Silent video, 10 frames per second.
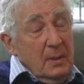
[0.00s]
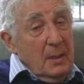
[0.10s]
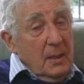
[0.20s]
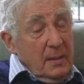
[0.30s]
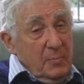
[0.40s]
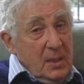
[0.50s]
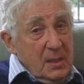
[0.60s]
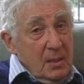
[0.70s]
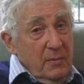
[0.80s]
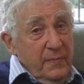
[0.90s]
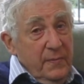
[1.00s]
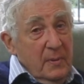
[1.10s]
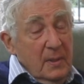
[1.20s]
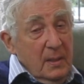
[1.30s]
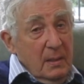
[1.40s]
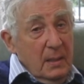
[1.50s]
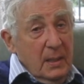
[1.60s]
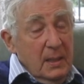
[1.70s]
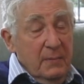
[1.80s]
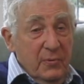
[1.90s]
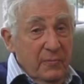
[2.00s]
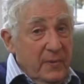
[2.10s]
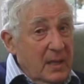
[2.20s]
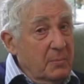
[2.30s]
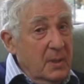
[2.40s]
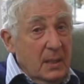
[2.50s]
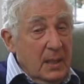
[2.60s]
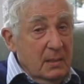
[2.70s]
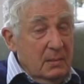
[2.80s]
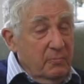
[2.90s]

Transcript: like myself, I came from a family that had